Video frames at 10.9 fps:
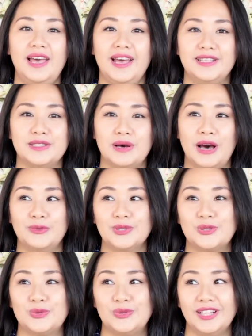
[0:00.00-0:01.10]
And so I
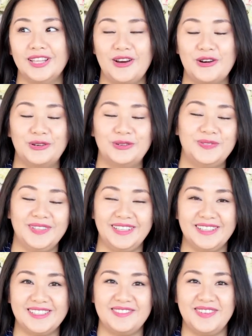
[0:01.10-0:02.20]
was really hoping
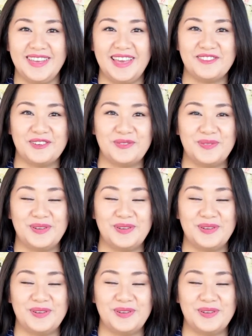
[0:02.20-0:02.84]
to be able